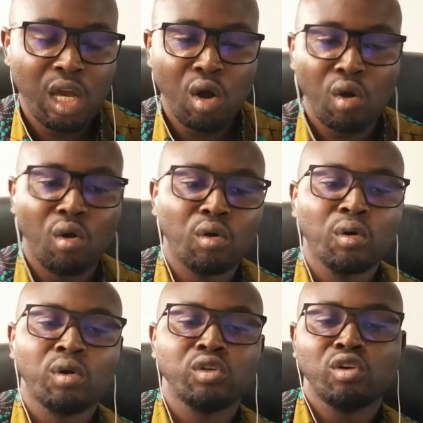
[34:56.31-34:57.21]
or
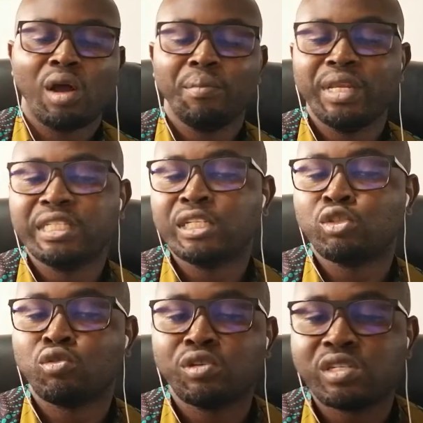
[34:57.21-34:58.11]
your ability
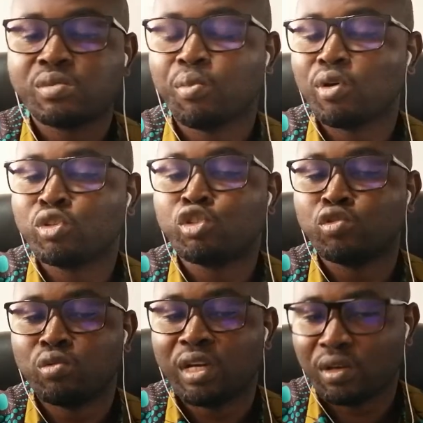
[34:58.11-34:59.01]
to respond to
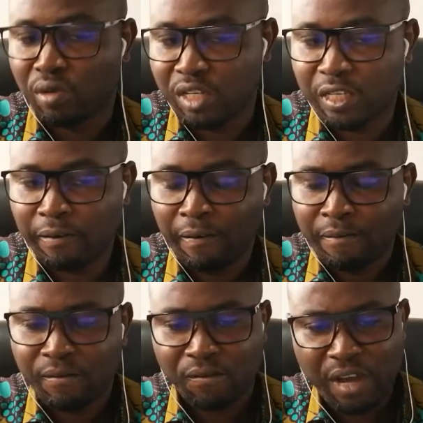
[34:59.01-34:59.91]
a question.
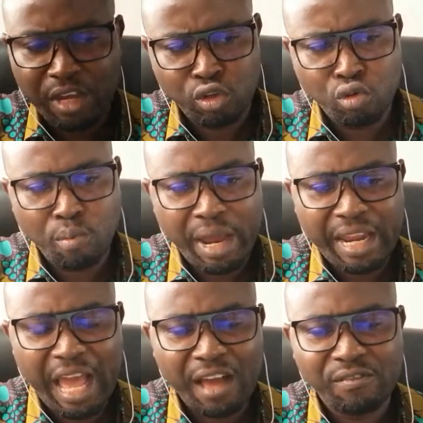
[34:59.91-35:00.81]
Fine, you might
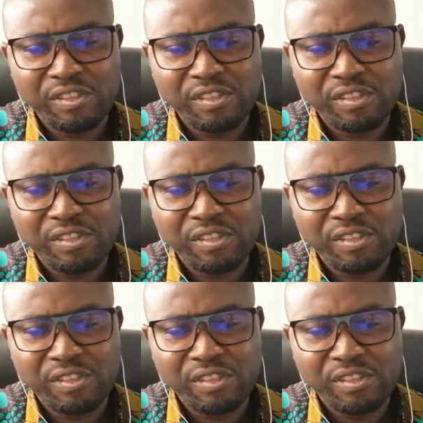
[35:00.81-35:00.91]
have